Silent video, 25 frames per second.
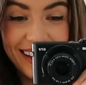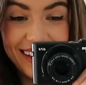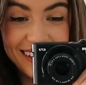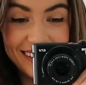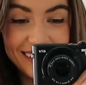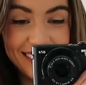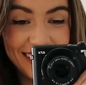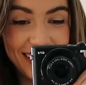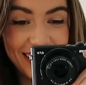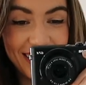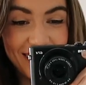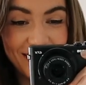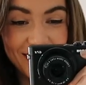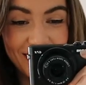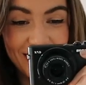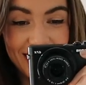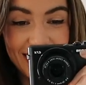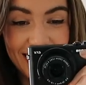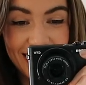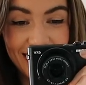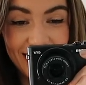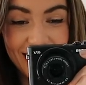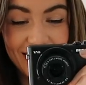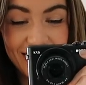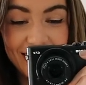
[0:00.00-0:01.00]
is like a
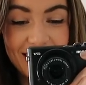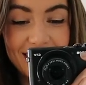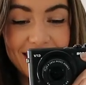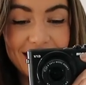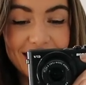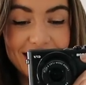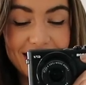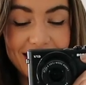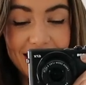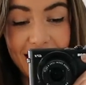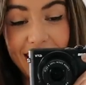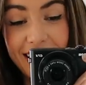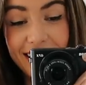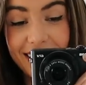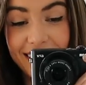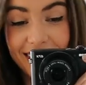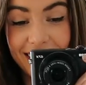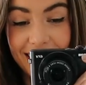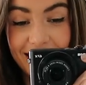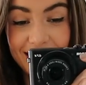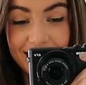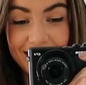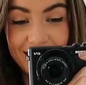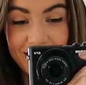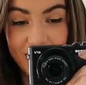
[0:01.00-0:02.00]
really good date
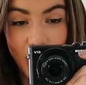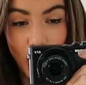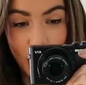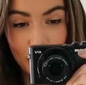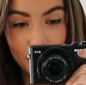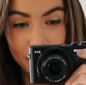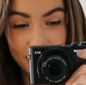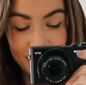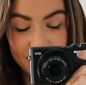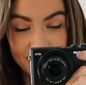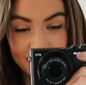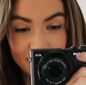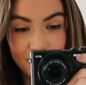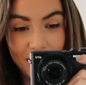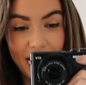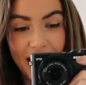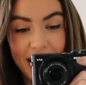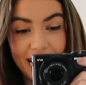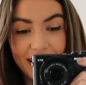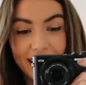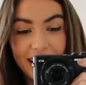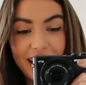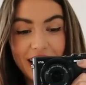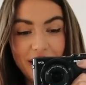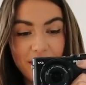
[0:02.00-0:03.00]
night top as
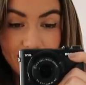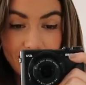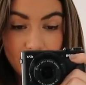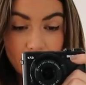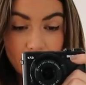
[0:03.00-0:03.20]
well.